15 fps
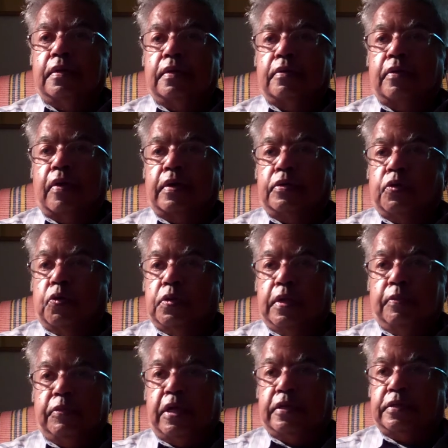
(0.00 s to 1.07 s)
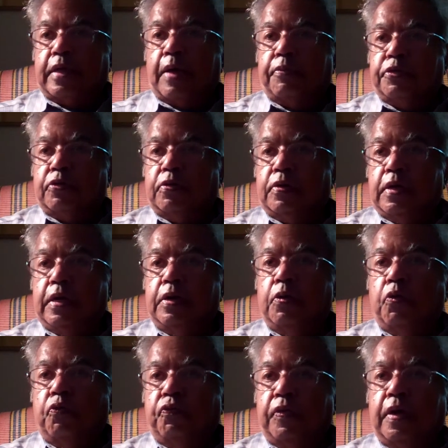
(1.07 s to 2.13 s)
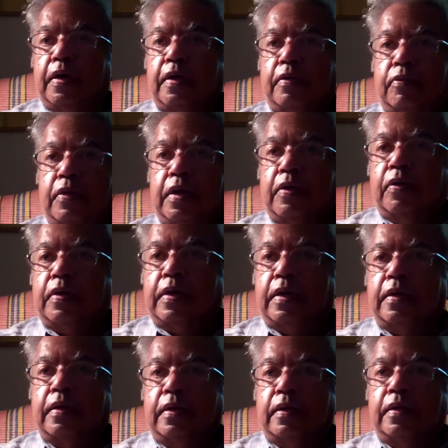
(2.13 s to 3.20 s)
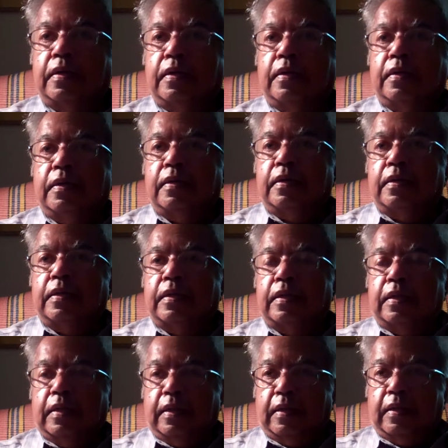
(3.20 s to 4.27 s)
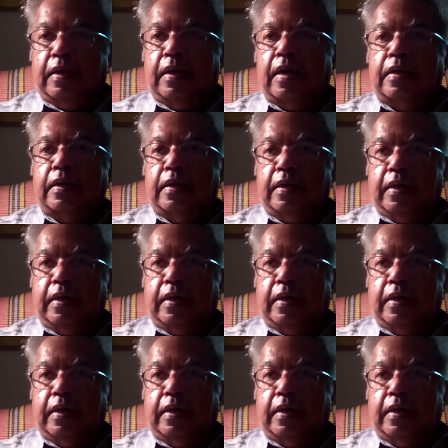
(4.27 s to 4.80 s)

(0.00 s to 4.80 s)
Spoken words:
So I told them there's absolutely no fear. So there was some fear that you might reclaim.